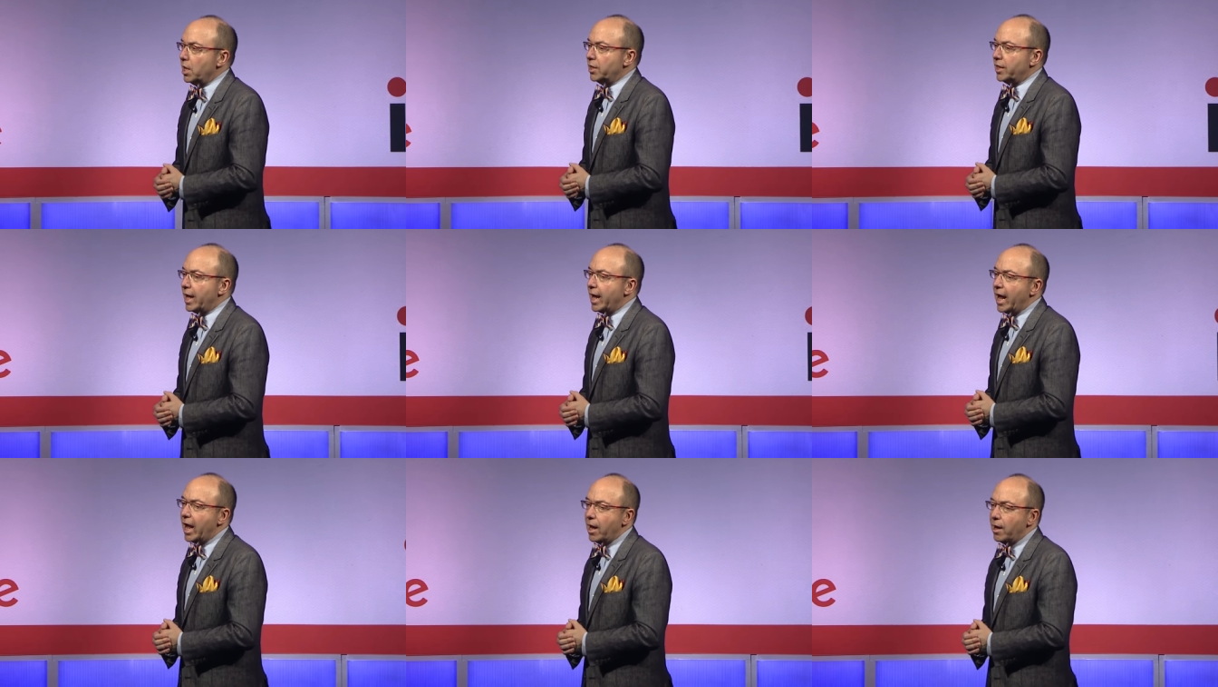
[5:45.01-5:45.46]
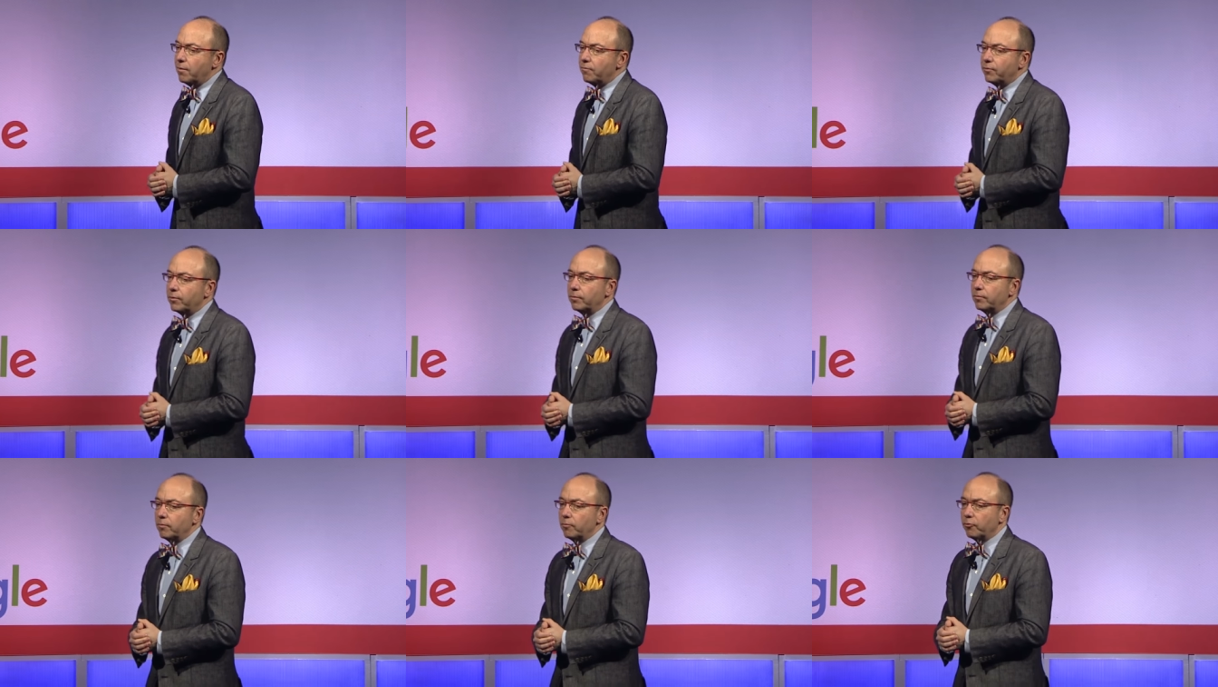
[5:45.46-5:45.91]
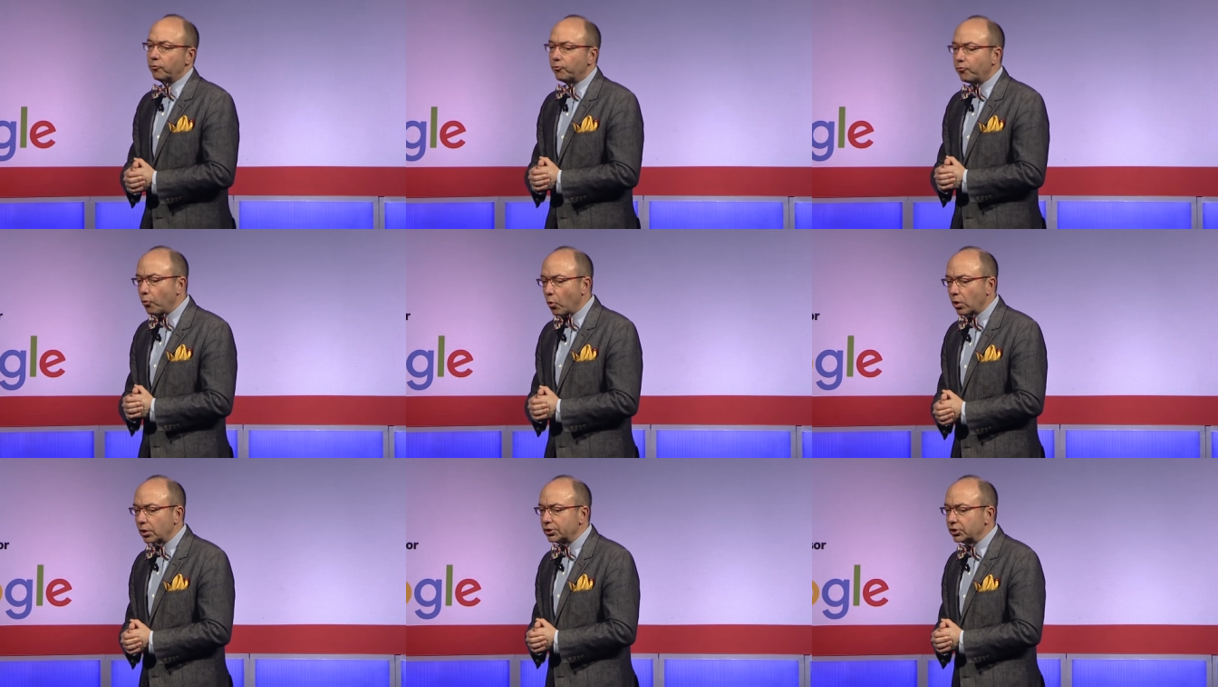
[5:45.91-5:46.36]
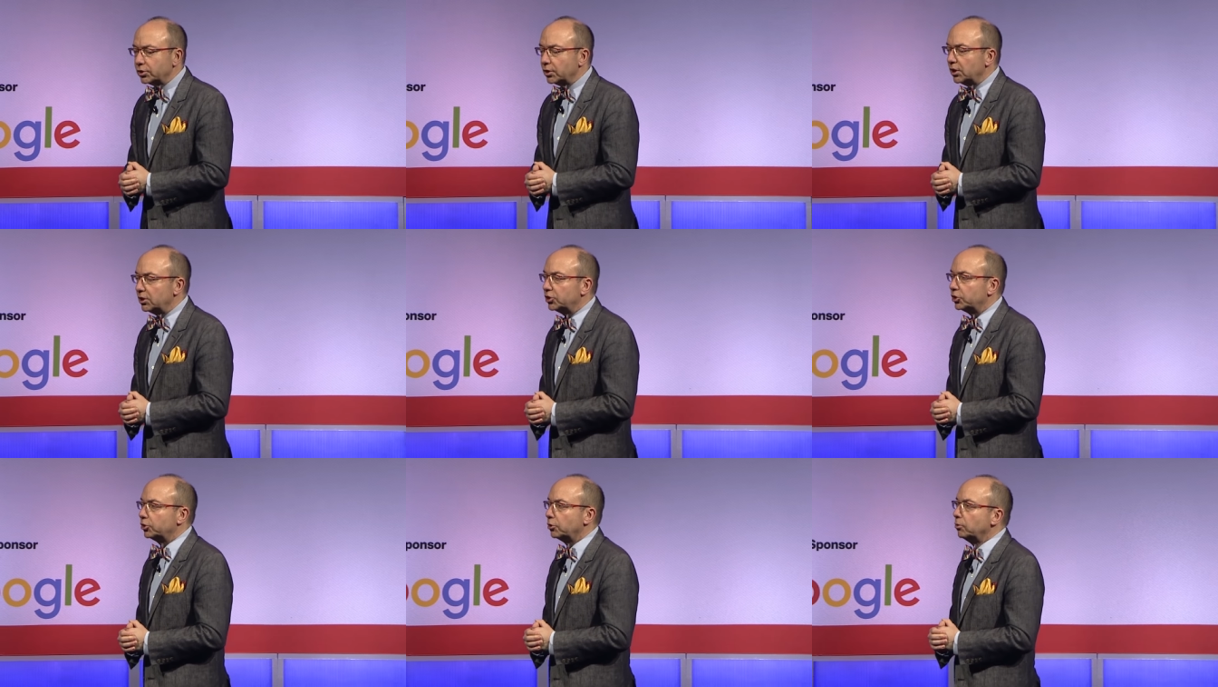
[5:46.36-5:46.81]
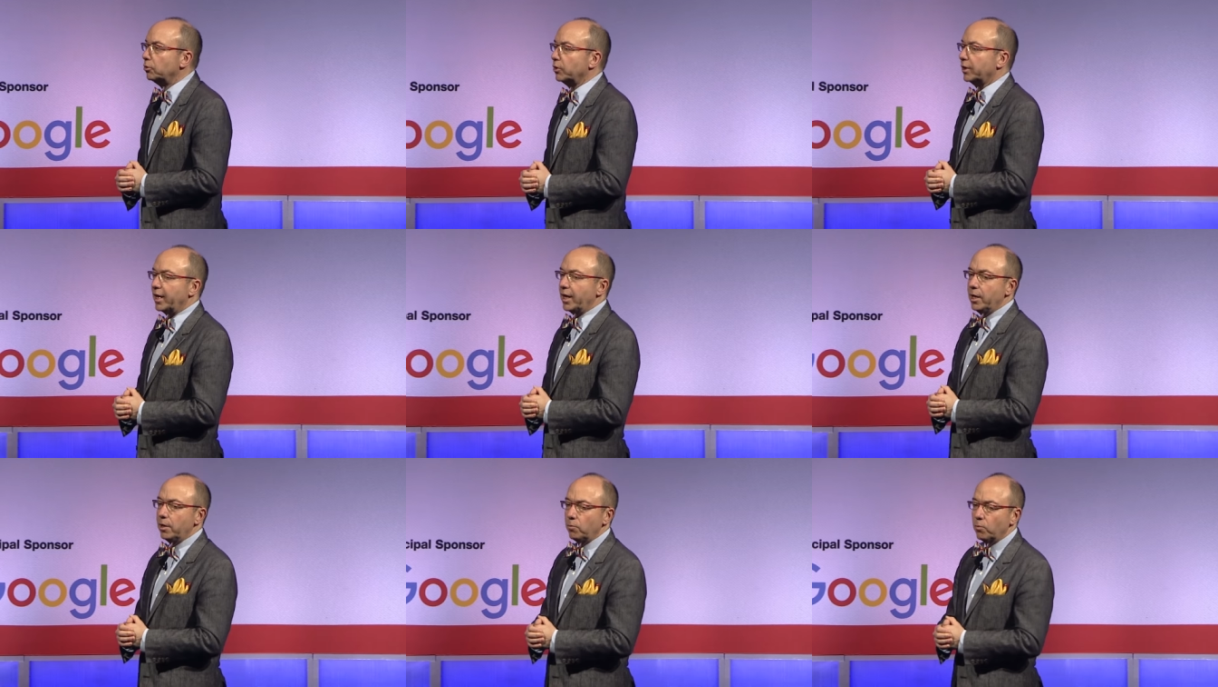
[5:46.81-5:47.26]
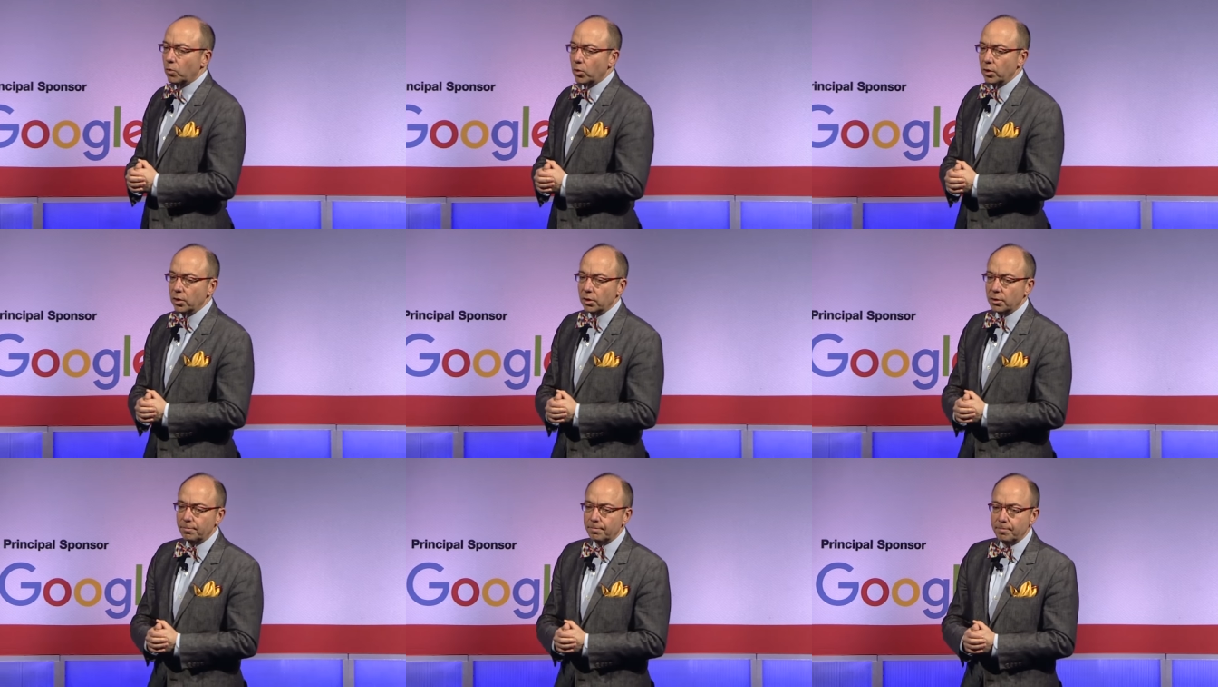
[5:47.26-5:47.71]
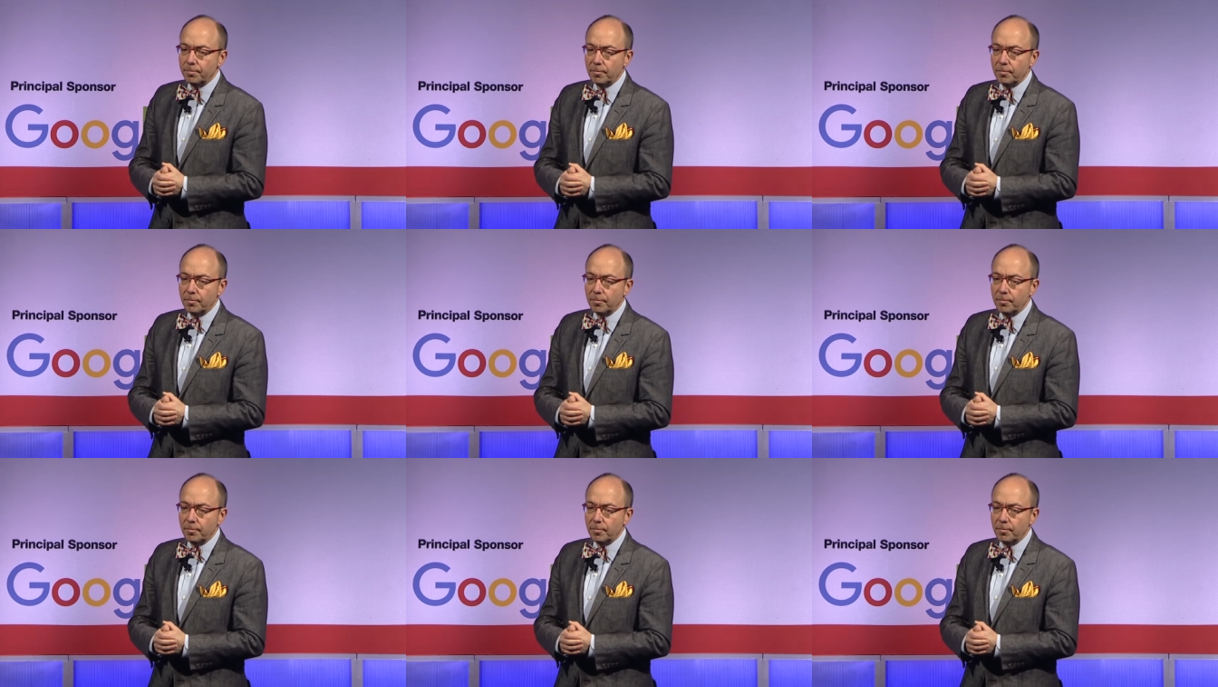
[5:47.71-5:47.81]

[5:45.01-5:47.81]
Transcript: They have forced us to look inward